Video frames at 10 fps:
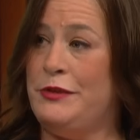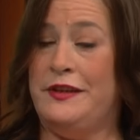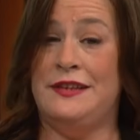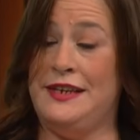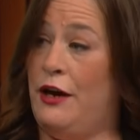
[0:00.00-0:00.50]
and
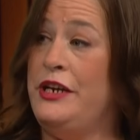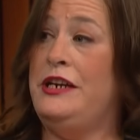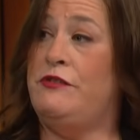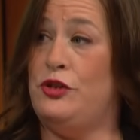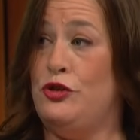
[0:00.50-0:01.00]
that's how he
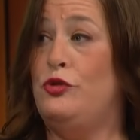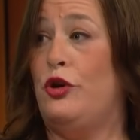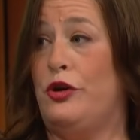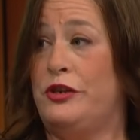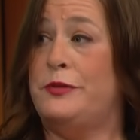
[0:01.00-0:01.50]
even knew
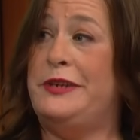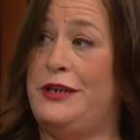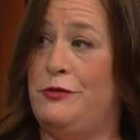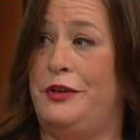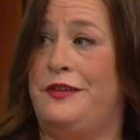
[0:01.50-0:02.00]
her to
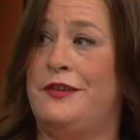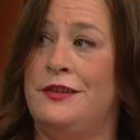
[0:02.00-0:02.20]
begin with.